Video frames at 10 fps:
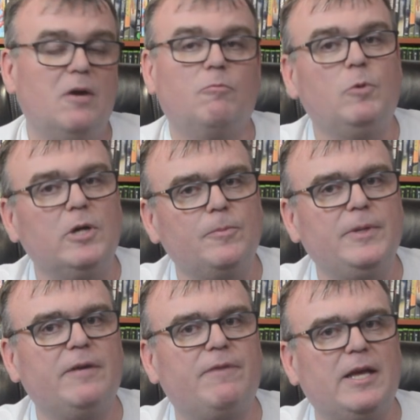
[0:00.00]
will
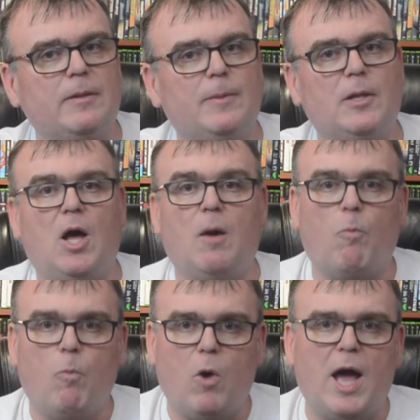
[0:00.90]
be available
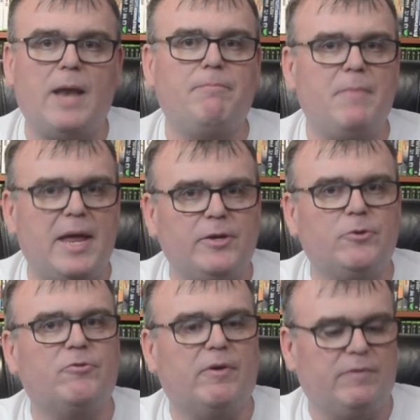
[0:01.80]
on one
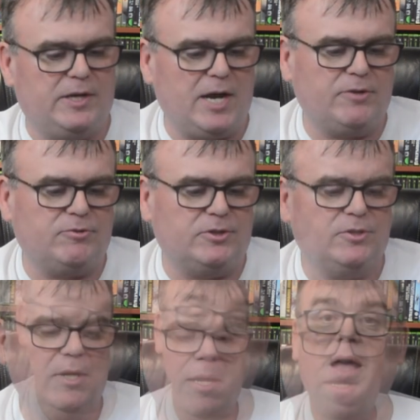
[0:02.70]
menu-driven cartridge.